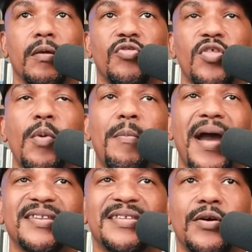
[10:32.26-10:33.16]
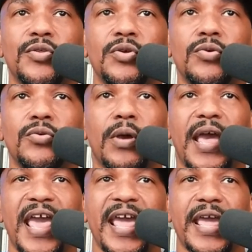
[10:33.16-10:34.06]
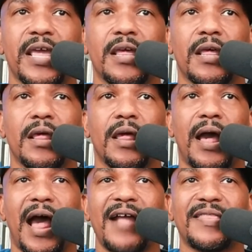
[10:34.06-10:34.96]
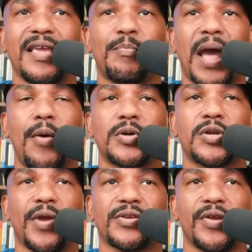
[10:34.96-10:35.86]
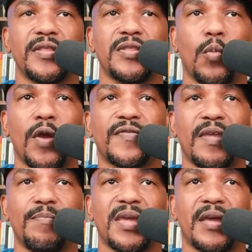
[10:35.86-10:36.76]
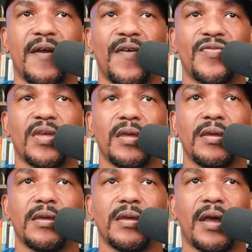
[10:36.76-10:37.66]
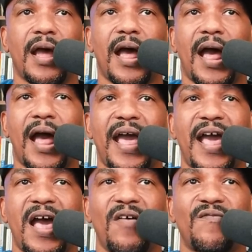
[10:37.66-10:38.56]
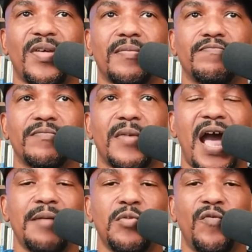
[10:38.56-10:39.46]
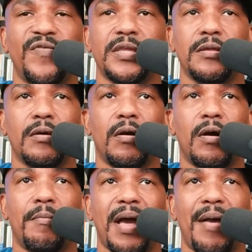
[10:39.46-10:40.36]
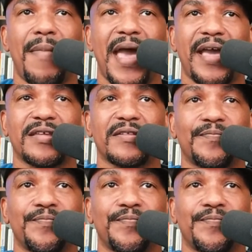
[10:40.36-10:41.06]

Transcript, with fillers: Someone might tell you, hey, I think PowerDirector isn't worth it because I have iMovie on my Mac